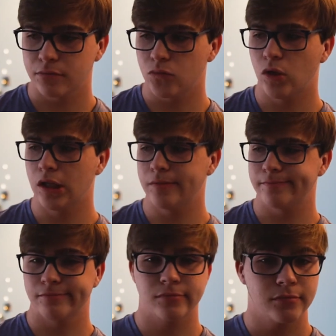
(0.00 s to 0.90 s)

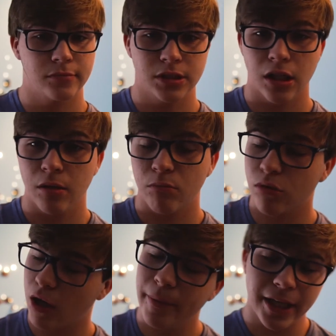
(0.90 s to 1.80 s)
Well,
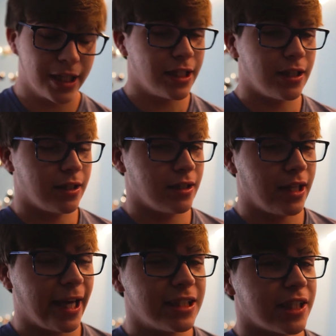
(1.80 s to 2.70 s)
probably gonna get
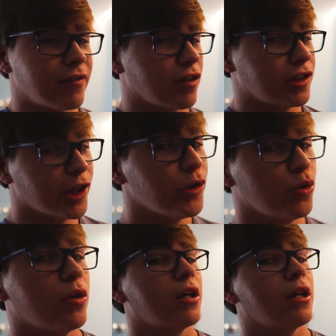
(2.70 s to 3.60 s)
the A7R
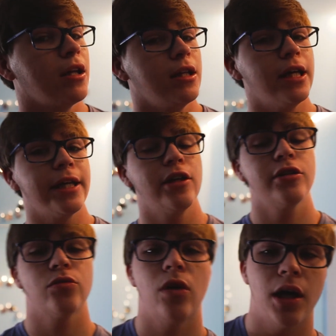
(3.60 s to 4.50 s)
II, and
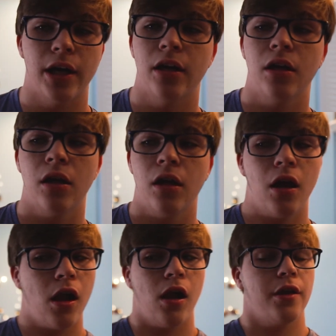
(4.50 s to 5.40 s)
here's why.
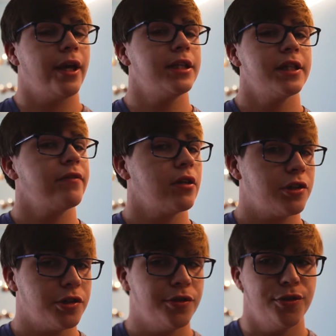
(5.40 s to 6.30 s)
The A7R
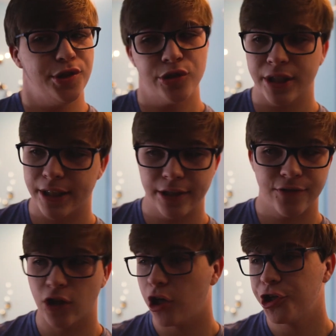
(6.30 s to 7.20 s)
II you can get
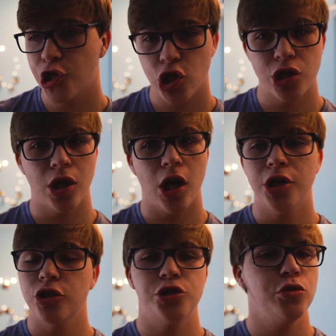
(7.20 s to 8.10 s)
for under
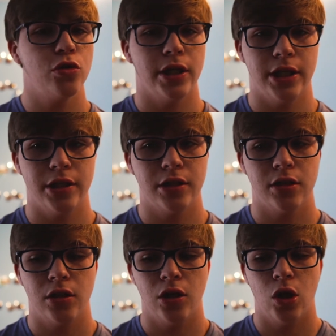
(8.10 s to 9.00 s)
$2 grand,
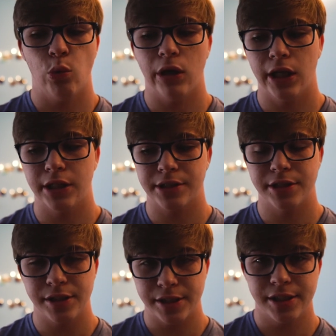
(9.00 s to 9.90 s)
while as the
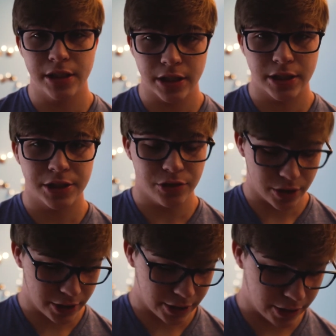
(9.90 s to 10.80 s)
Z6 you
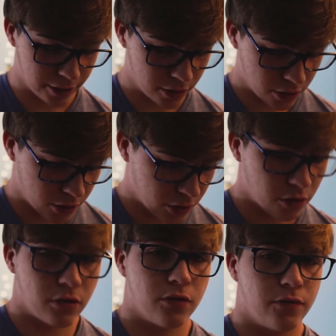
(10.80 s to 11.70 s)
can get
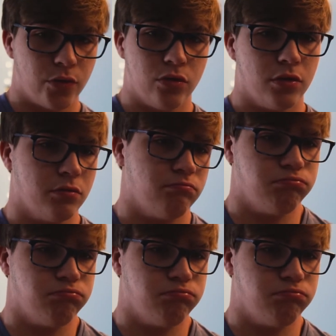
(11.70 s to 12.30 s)
for